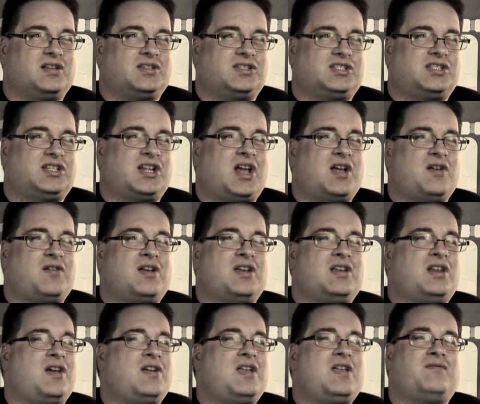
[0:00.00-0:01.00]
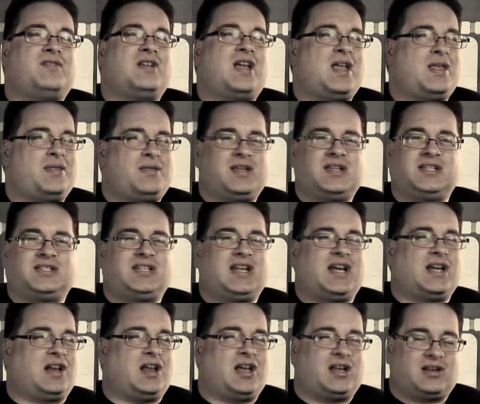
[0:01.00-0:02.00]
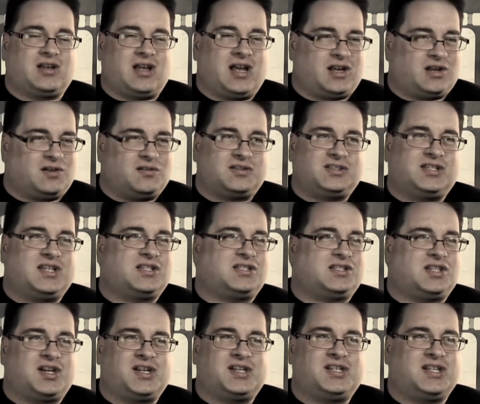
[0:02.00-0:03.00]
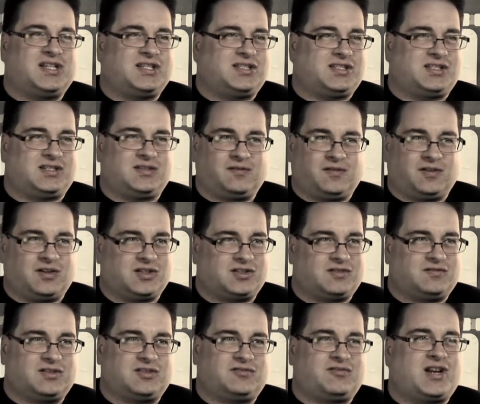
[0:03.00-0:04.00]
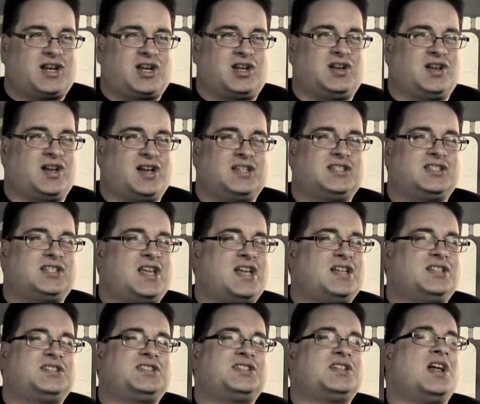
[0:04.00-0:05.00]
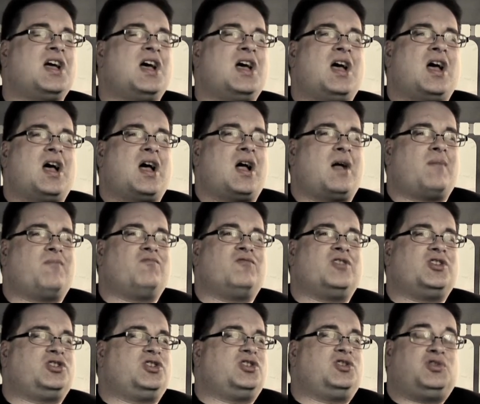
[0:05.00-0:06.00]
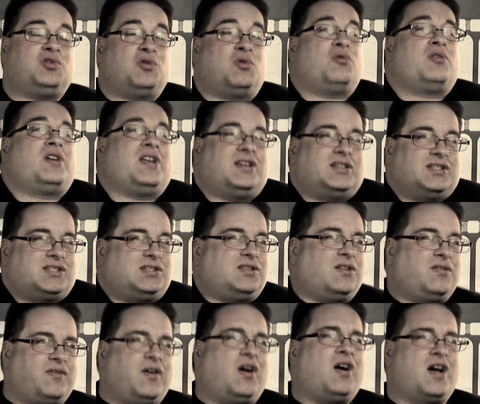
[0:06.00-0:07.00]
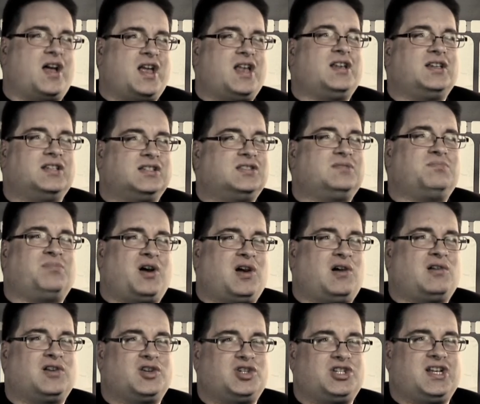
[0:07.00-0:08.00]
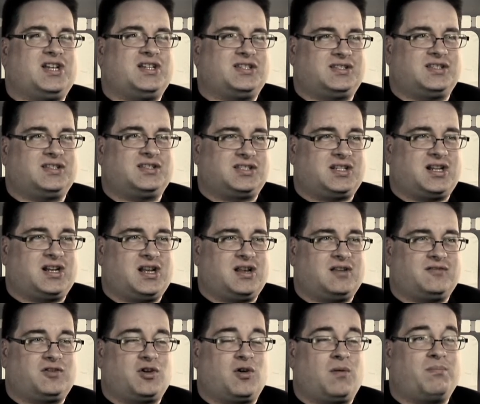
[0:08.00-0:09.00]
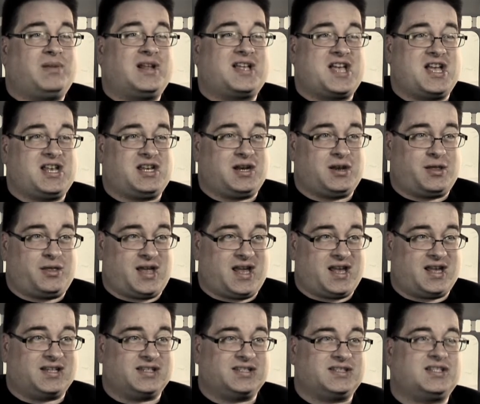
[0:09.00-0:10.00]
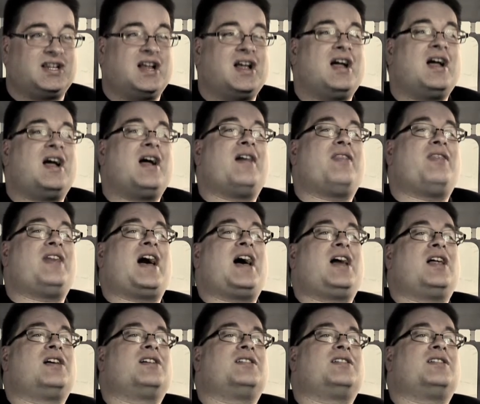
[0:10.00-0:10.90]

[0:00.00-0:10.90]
So, even atheist and agnostic scientists and philosophers recognise this. Richard Dawkins defines biology as the study of complicated things that